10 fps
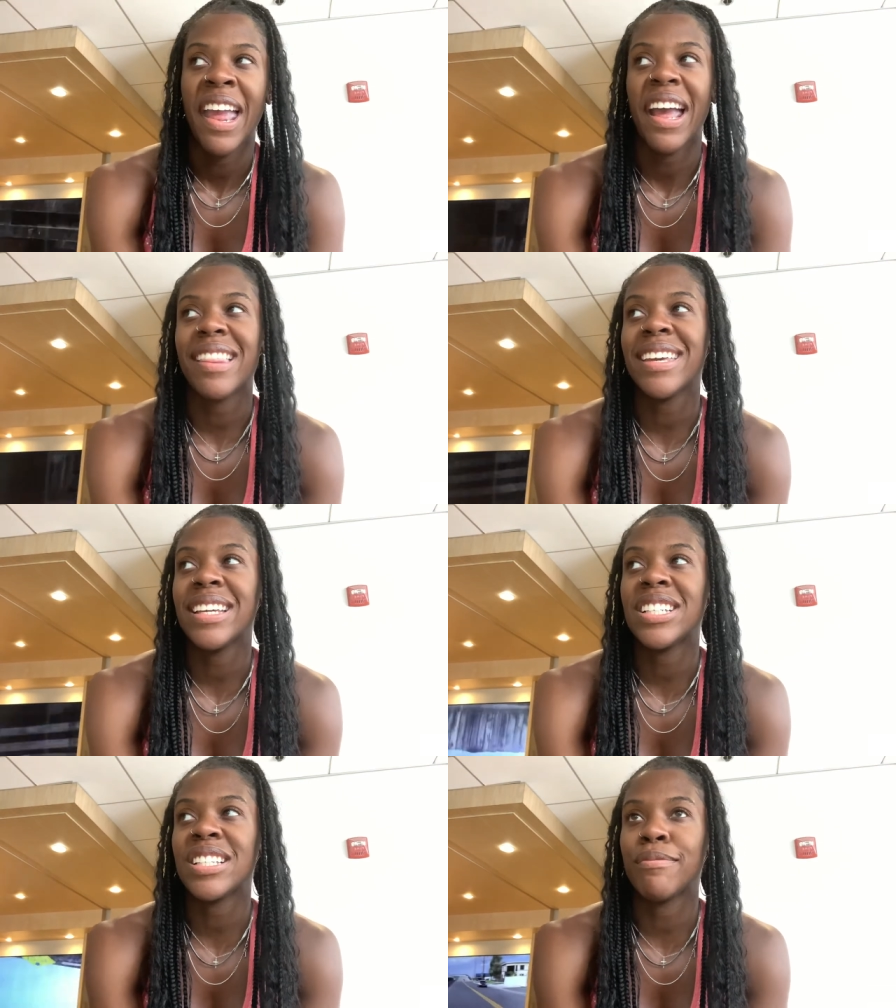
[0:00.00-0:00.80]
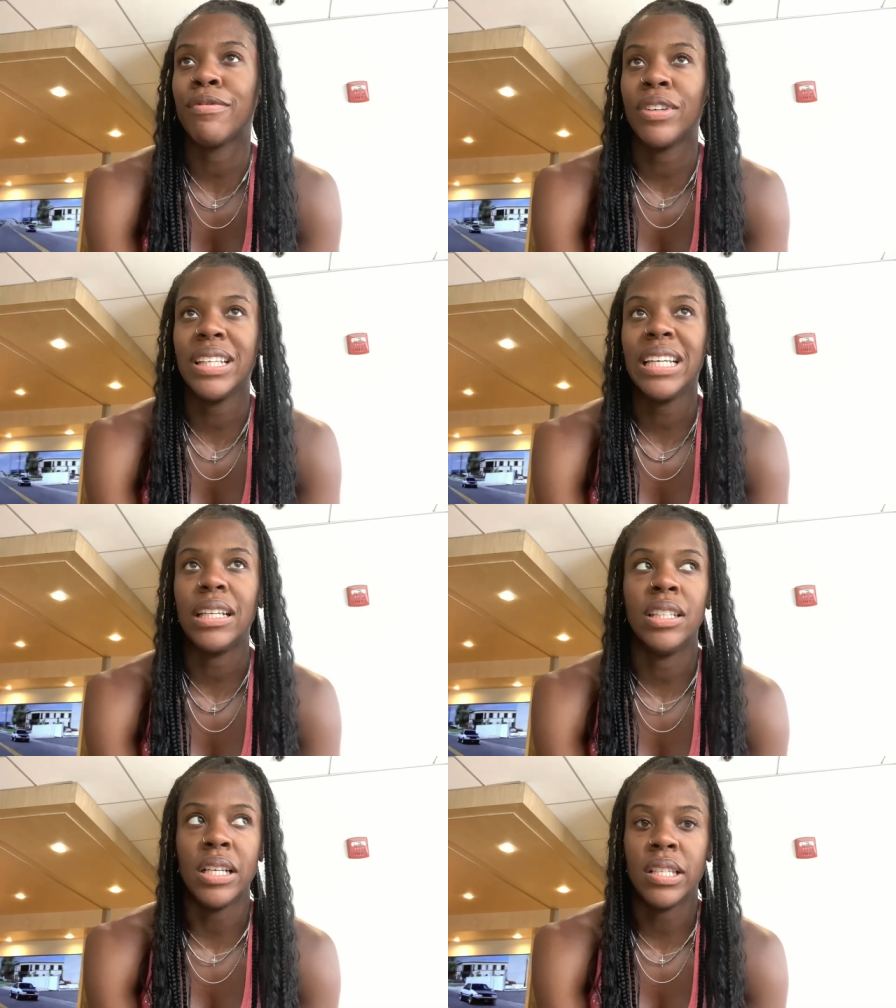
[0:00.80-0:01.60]
I think it just really
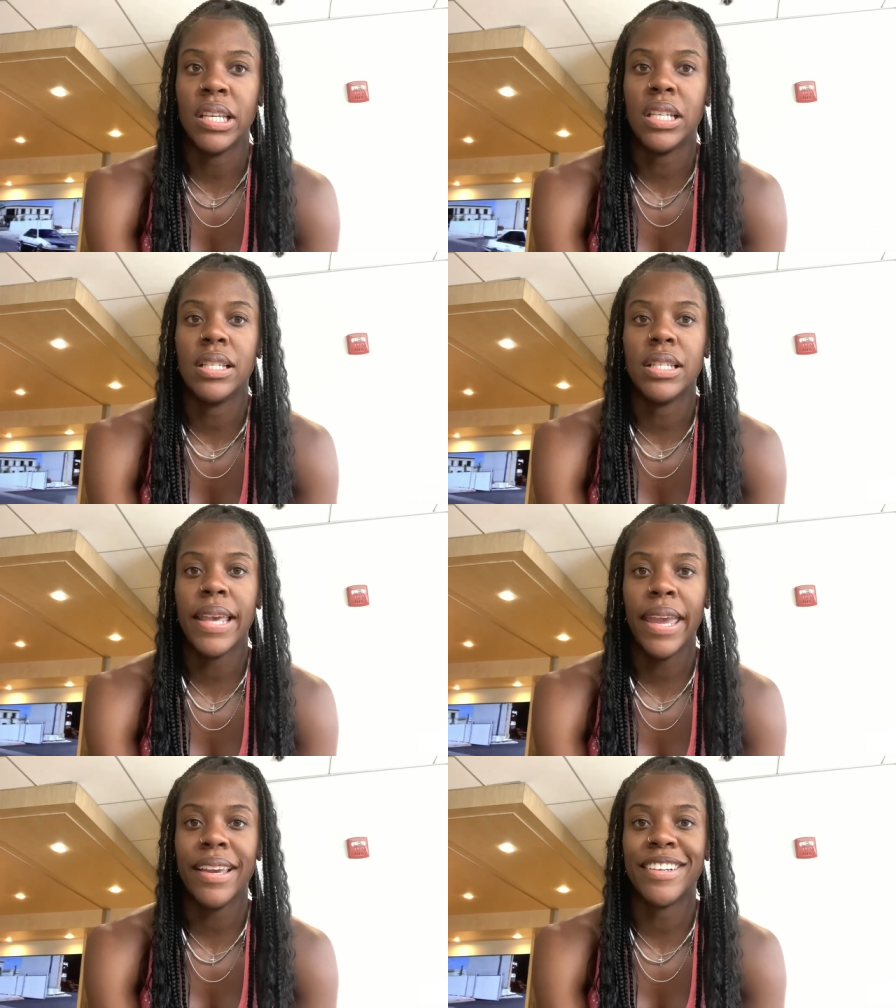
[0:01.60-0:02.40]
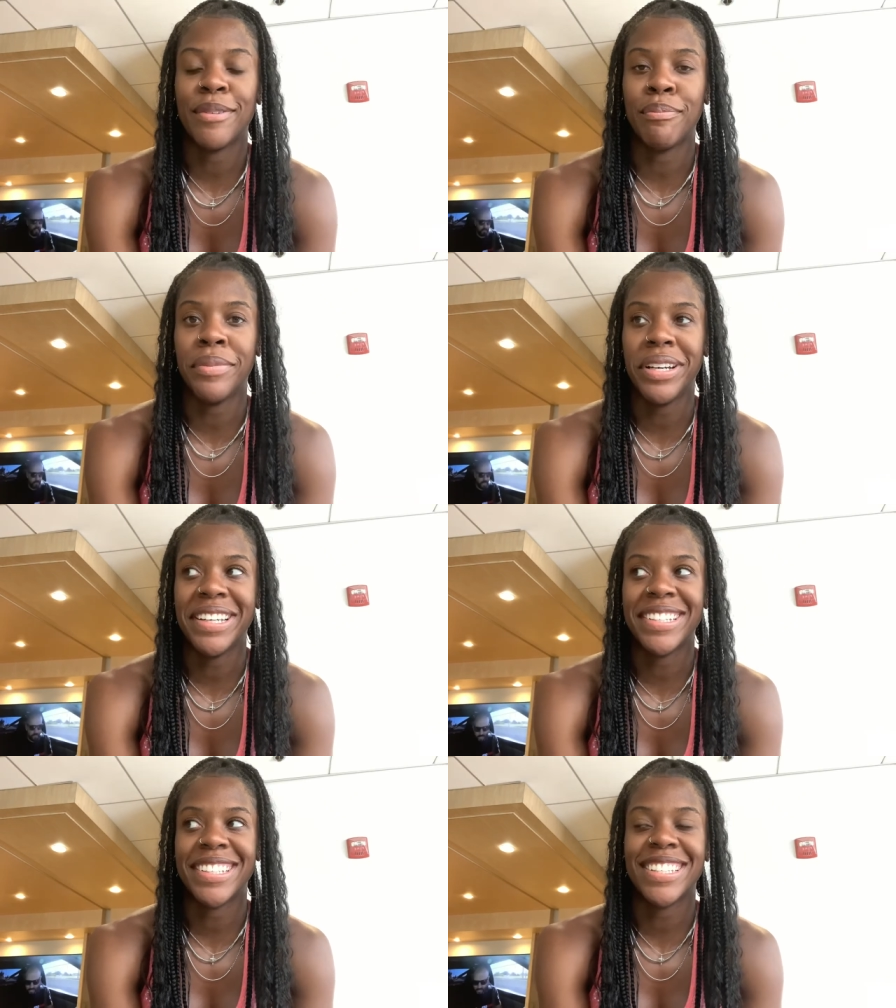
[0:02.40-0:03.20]
doesn't take
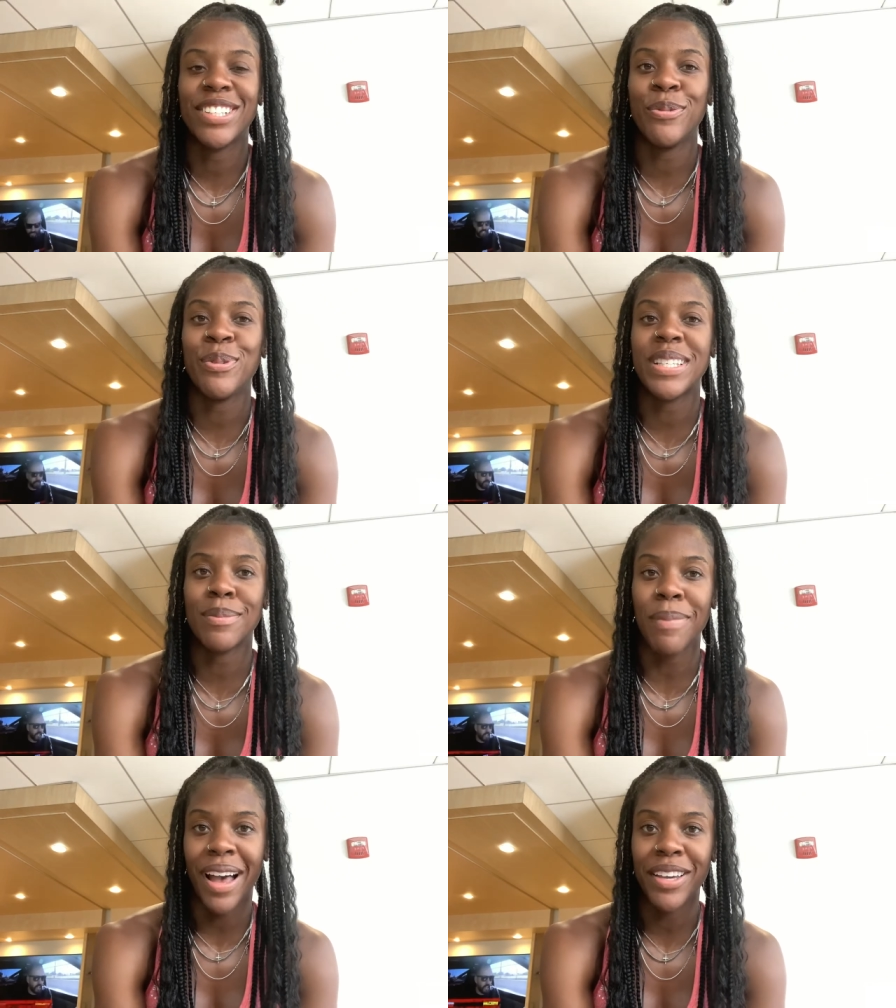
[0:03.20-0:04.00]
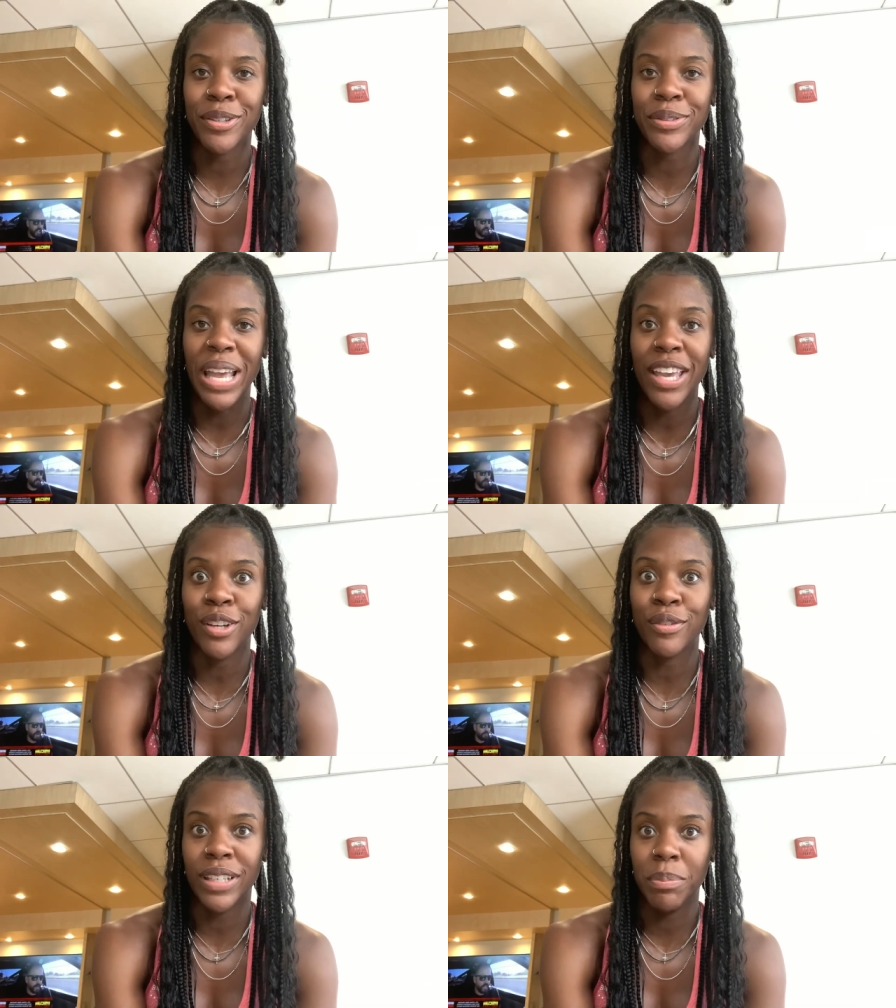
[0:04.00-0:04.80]
much to smile and
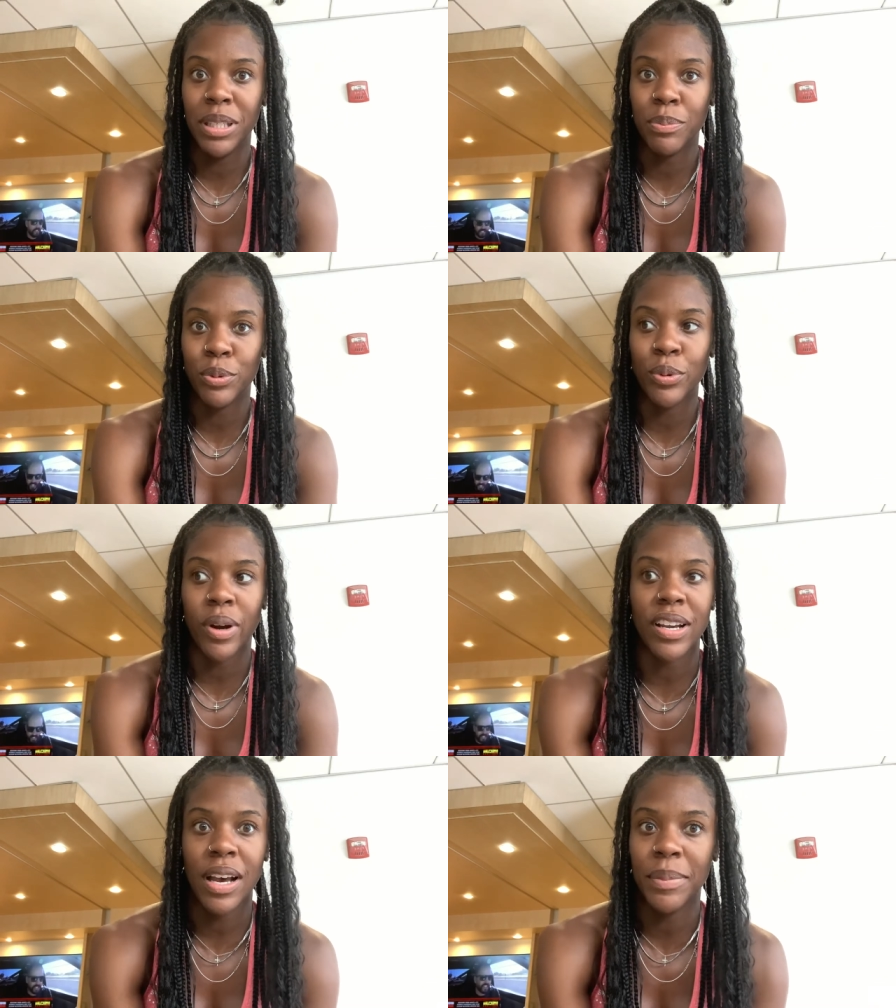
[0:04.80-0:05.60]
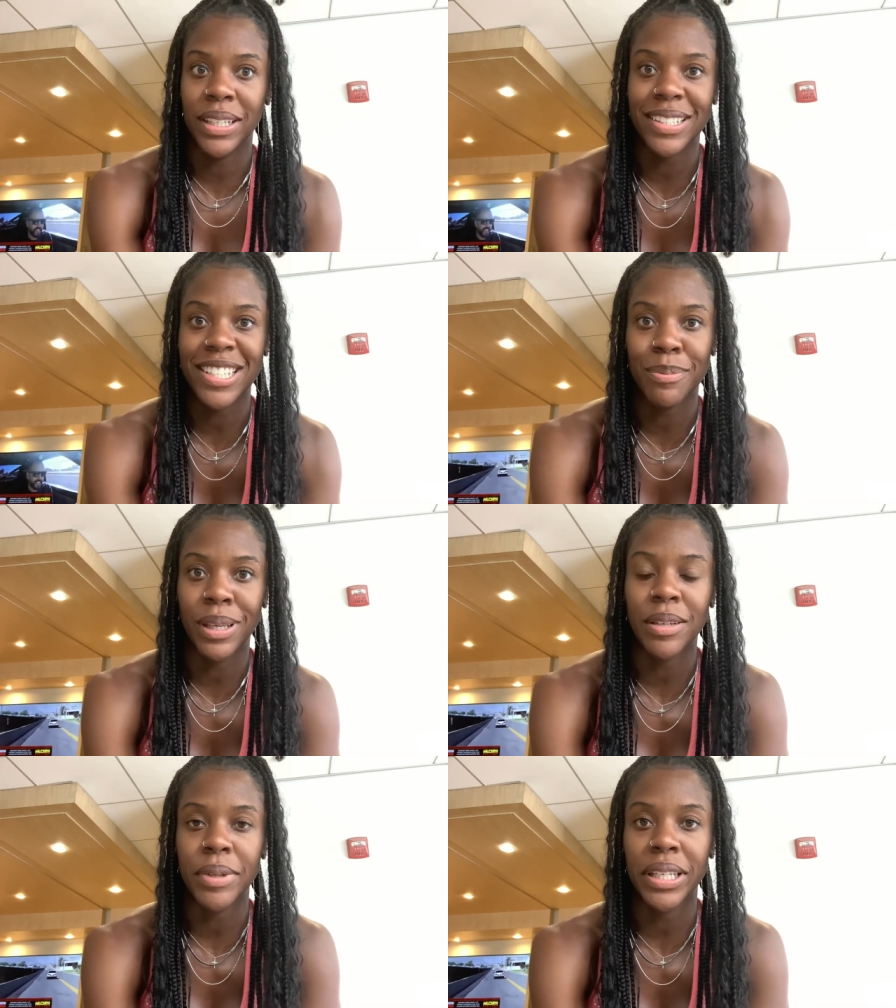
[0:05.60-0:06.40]
greet people who are coming to
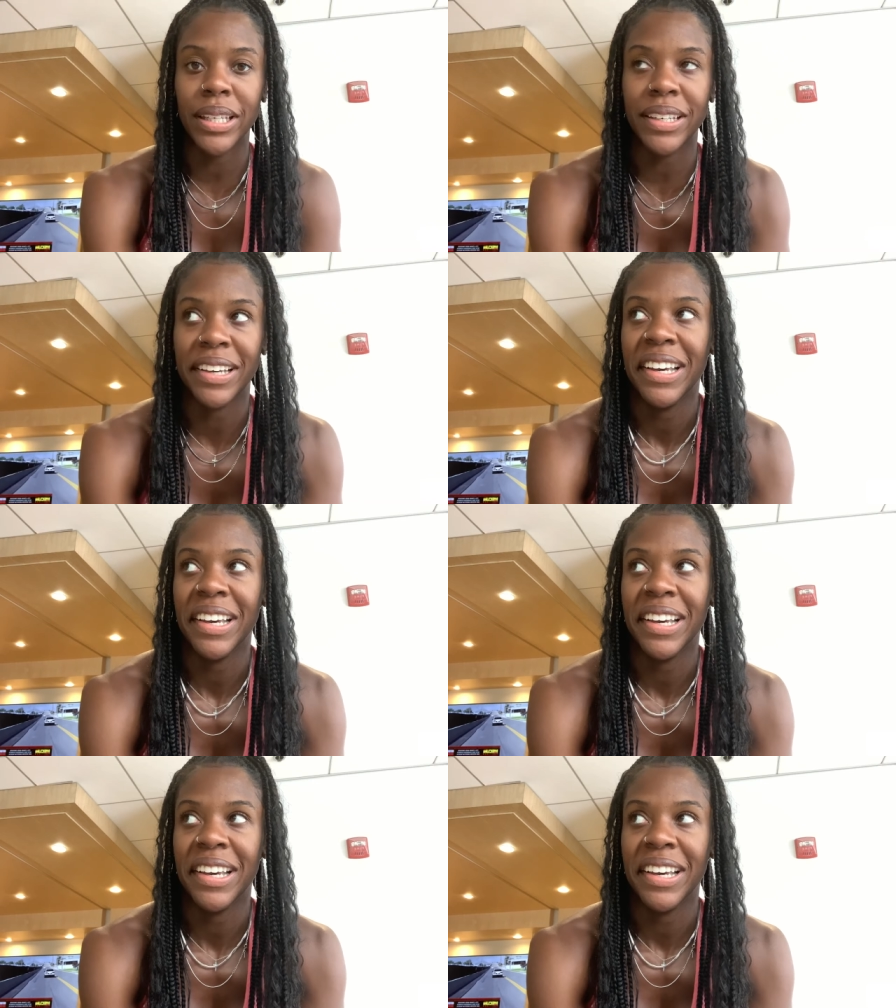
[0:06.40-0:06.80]
spend money.